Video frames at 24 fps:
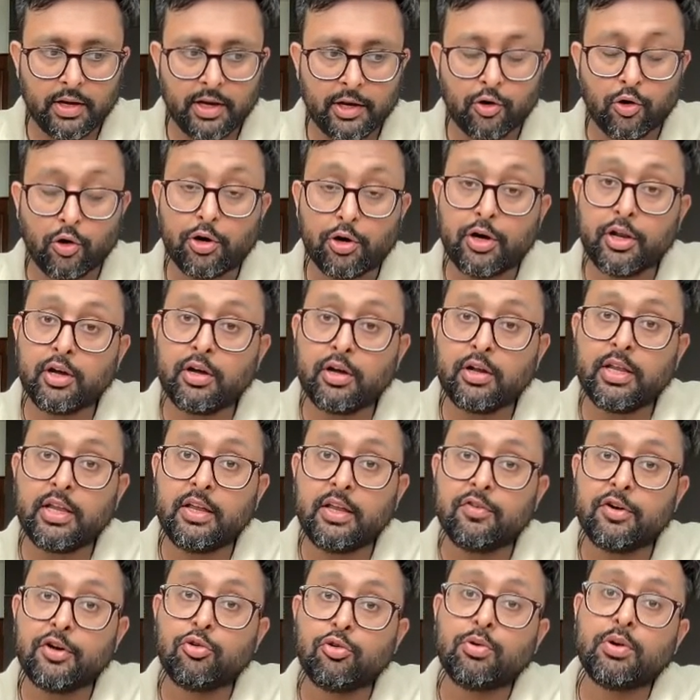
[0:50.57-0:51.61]
in order
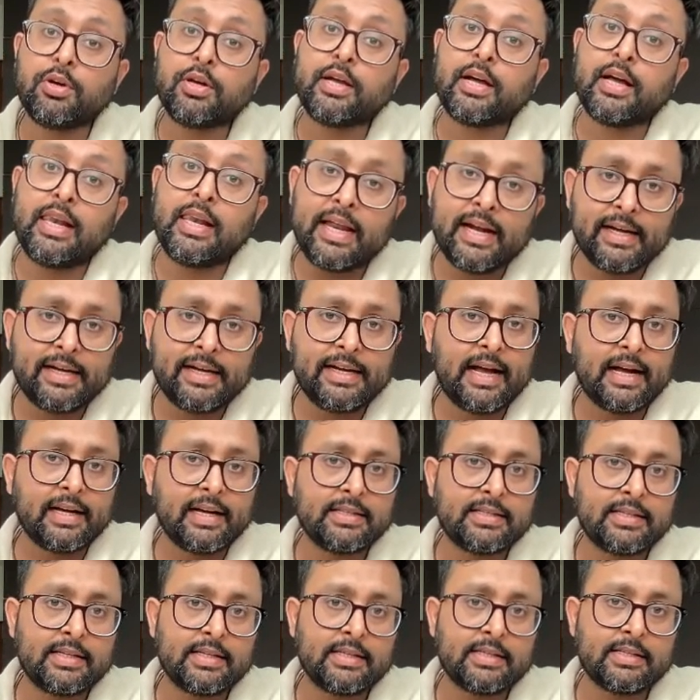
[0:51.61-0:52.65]
even to collect
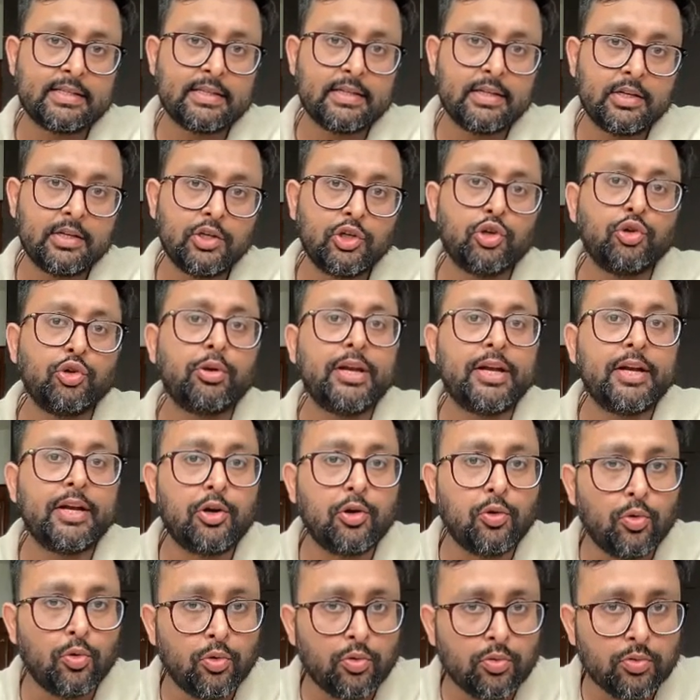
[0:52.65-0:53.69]
taxes, you
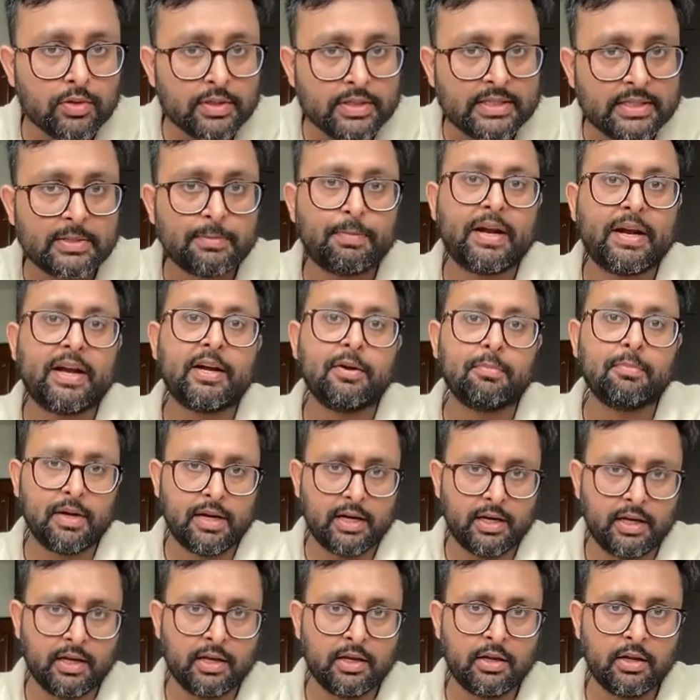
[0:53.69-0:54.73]
need to spend
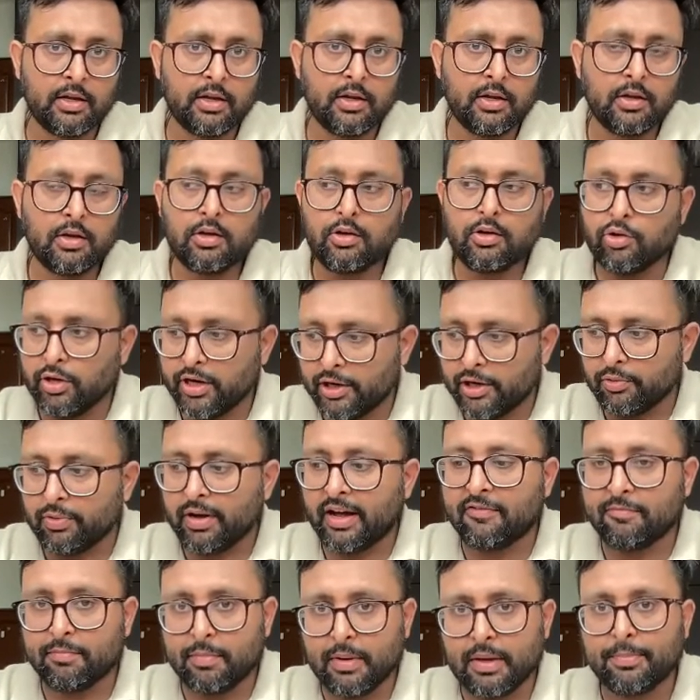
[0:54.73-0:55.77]
money. You need to
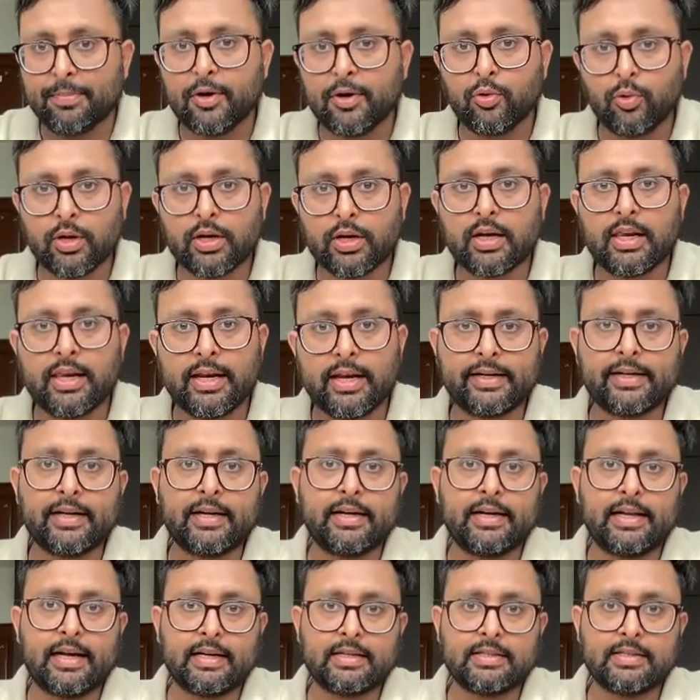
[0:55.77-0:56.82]
have people who are
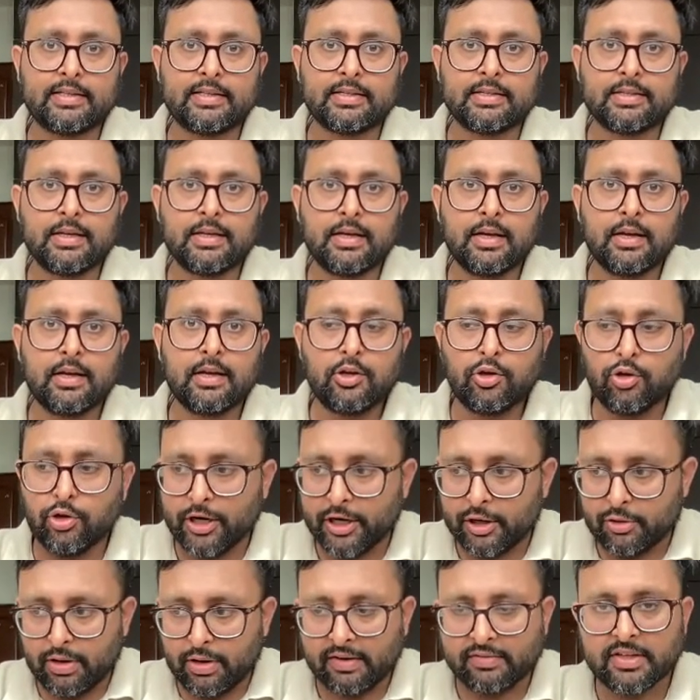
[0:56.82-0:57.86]
collecting taxes. You
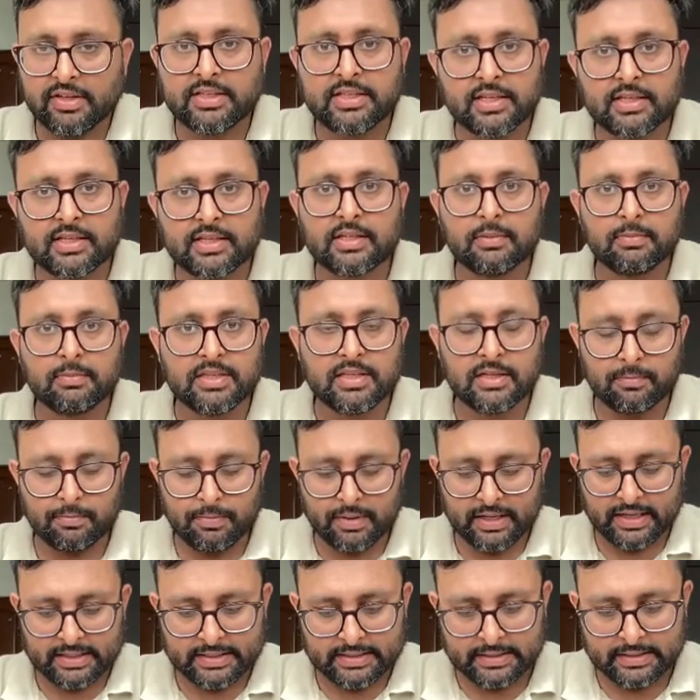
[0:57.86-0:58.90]
need to have the systems
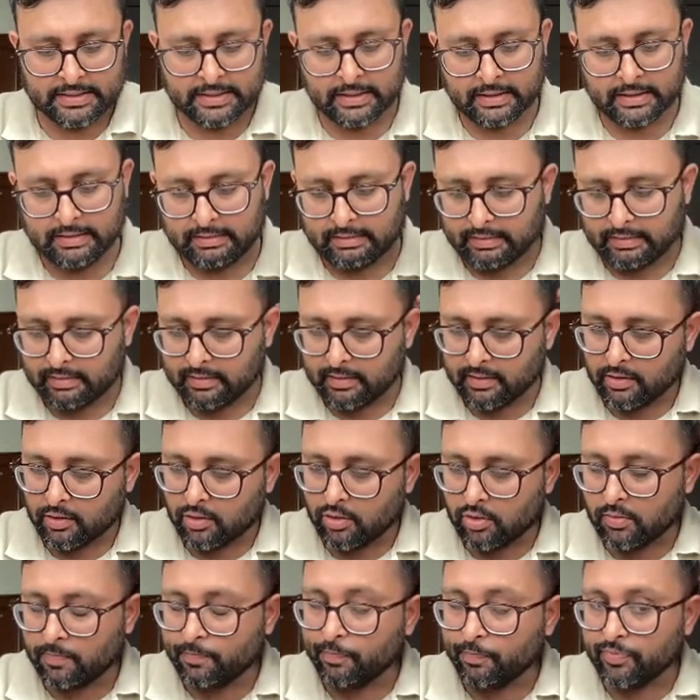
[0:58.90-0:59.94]
in place.
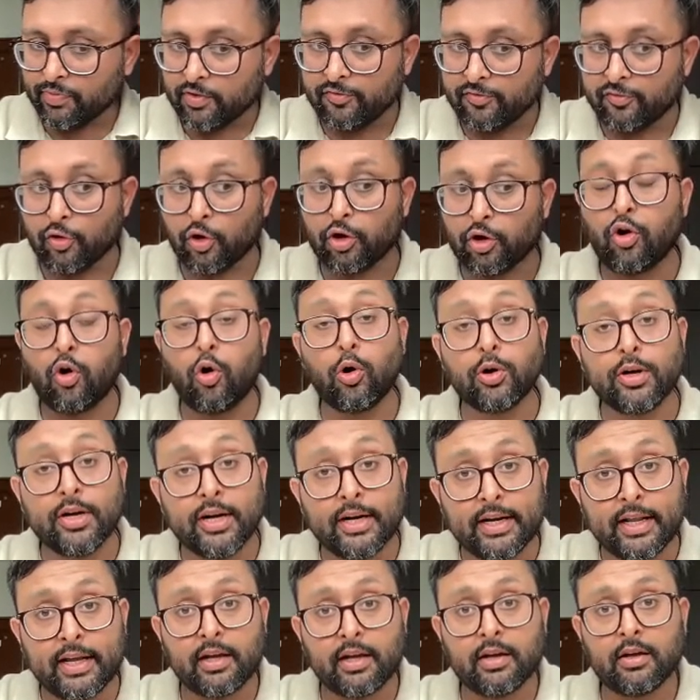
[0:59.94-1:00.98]
For
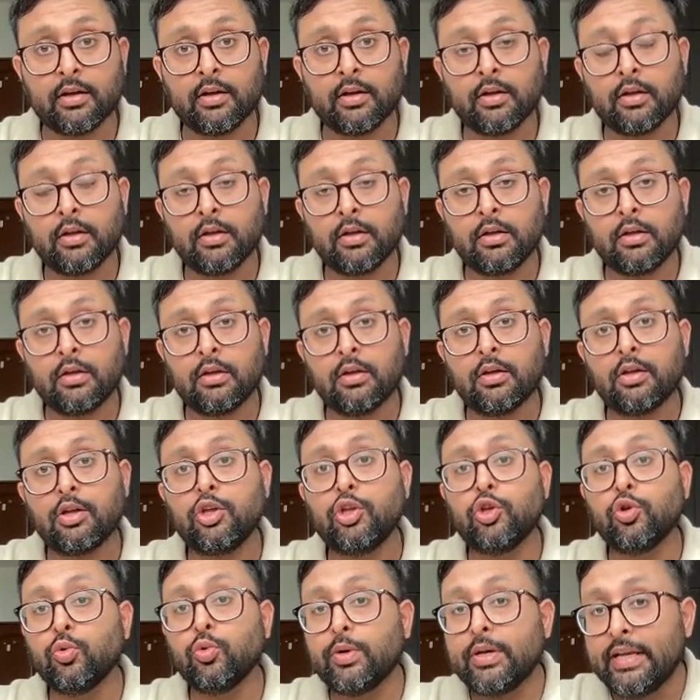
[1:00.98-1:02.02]
auditing,
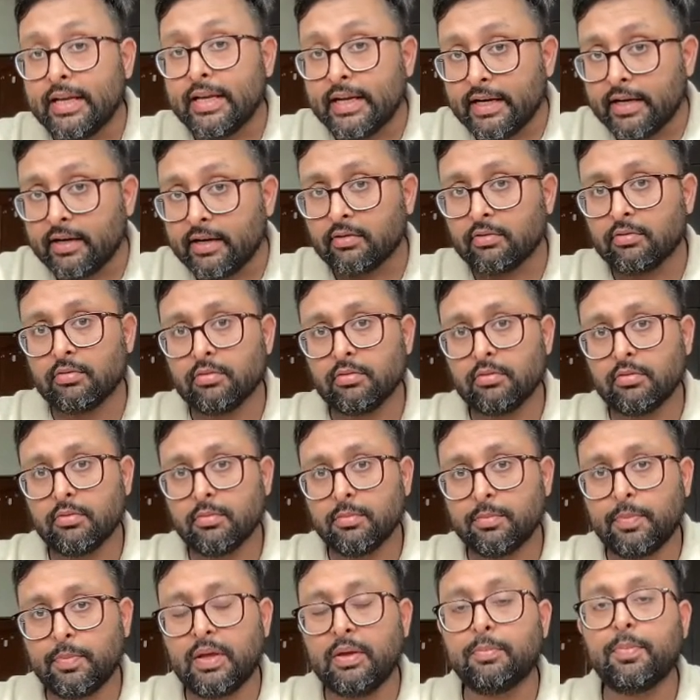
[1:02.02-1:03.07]
you need
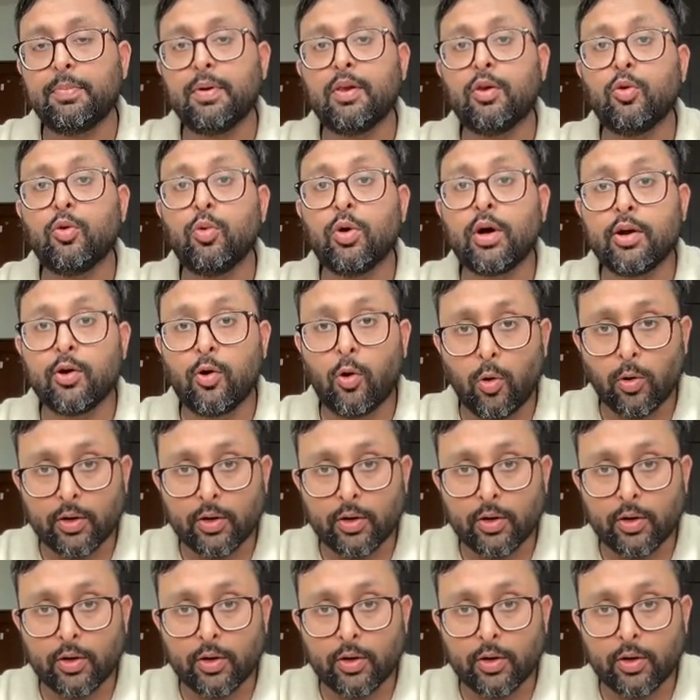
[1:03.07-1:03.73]
people who are